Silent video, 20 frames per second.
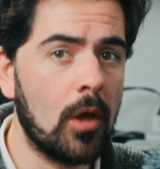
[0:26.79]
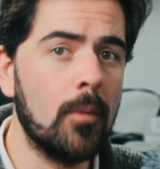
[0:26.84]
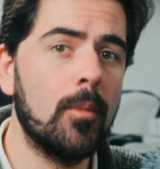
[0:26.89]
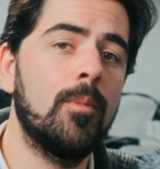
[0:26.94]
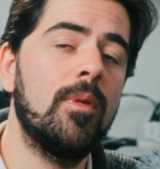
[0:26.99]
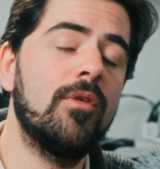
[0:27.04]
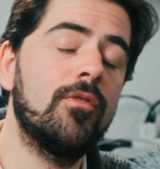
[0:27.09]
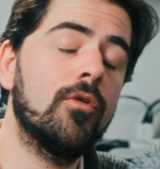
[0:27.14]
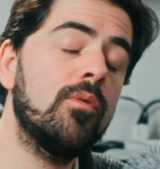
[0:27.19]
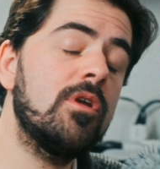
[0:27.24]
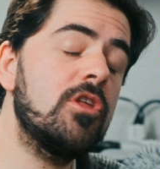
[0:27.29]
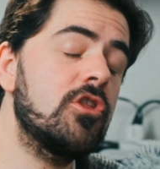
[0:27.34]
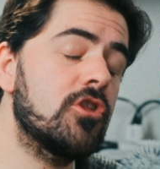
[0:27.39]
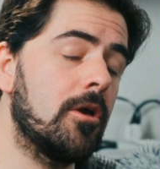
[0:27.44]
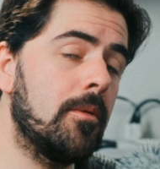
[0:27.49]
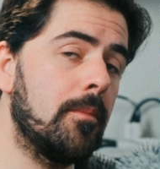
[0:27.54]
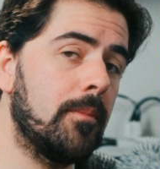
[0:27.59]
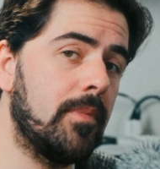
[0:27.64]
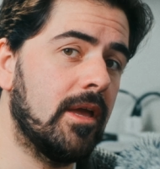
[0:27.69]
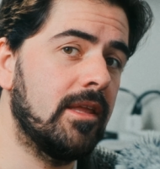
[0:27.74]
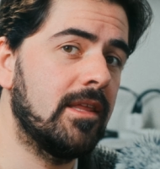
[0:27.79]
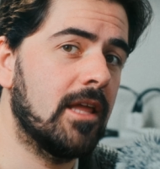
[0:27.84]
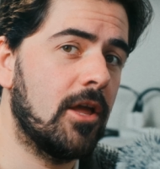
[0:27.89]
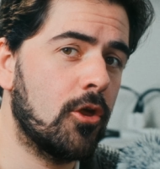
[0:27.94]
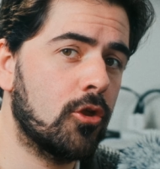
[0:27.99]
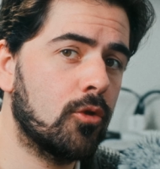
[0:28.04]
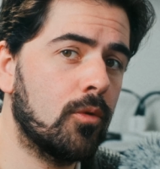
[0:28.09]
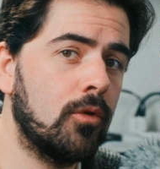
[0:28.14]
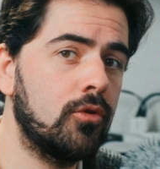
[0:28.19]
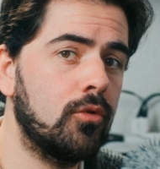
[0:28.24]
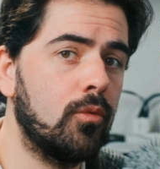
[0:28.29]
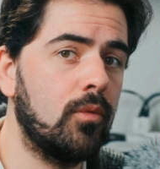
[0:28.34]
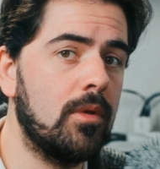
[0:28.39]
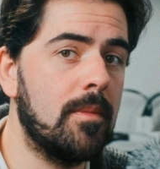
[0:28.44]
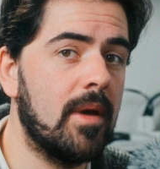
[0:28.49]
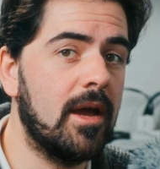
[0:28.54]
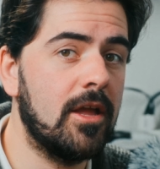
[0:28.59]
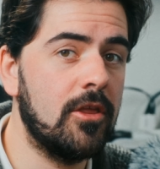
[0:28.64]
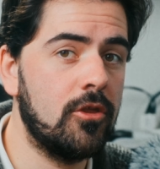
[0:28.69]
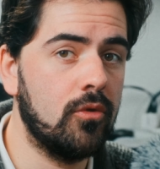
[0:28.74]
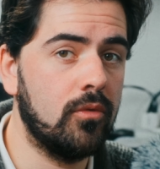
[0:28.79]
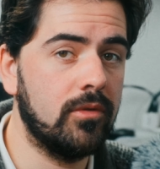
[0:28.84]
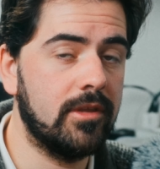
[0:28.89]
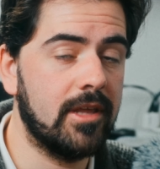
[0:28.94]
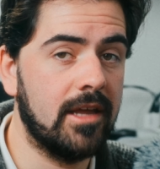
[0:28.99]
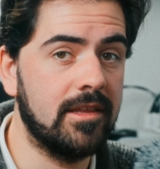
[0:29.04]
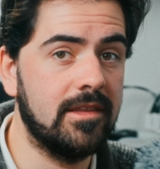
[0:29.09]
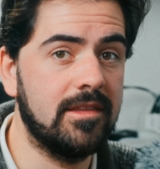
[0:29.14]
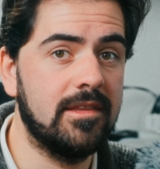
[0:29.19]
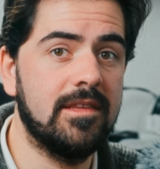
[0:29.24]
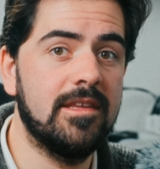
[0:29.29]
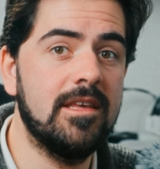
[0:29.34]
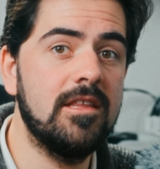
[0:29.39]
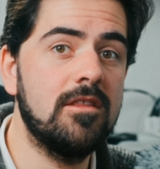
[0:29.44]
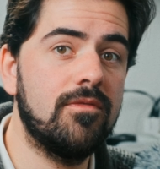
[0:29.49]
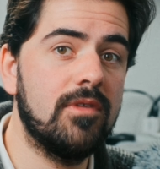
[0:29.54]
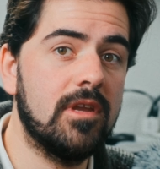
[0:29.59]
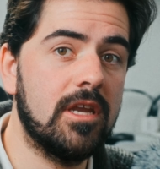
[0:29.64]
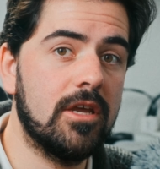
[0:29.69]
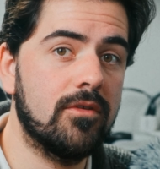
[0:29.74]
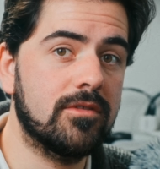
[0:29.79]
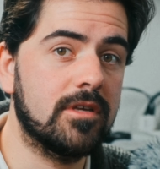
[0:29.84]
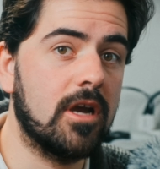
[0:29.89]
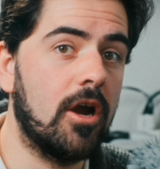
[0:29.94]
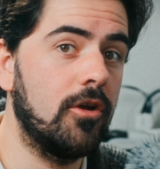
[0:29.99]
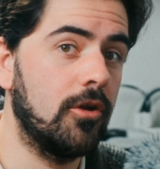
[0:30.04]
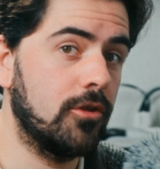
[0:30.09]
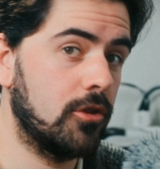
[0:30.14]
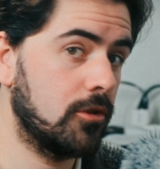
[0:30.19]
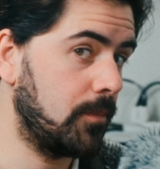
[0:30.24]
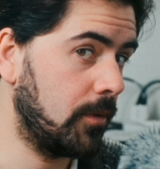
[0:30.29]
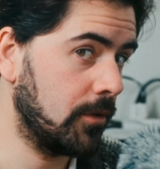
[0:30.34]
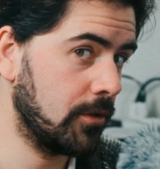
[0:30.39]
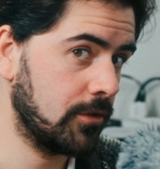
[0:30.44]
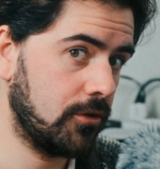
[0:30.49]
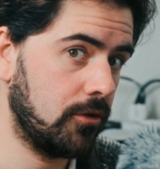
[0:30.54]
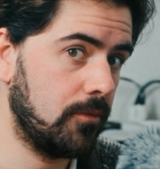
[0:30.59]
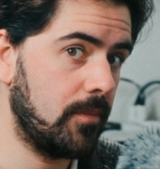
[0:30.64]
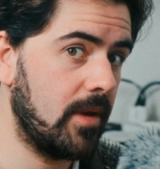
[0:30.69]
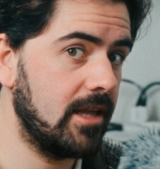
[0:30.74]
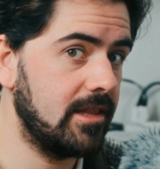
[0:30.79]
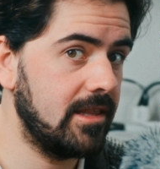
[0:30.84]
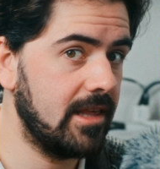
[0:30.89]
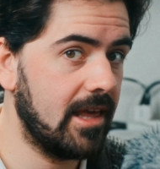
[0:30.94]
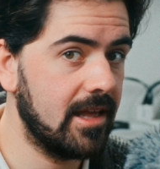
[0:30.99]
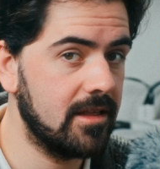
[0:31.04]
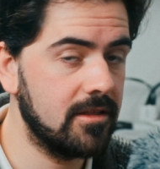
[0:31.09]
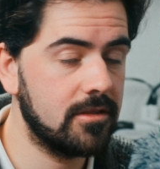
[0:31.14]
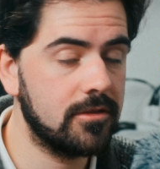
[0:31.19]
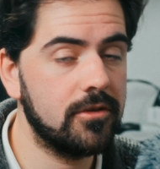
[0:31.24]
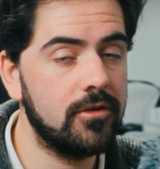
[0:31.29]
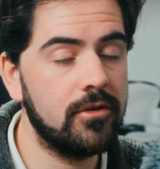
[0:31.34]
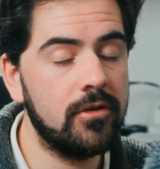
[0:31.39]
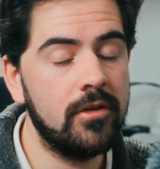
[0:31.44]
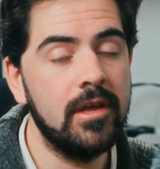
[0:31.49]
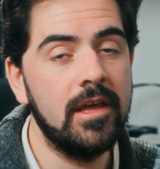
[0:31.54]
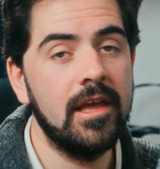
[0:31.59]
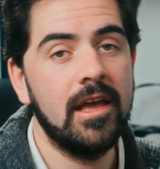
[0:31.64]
But before we jump in, I just want to remind you that these videos are not sponsored by Dehancer.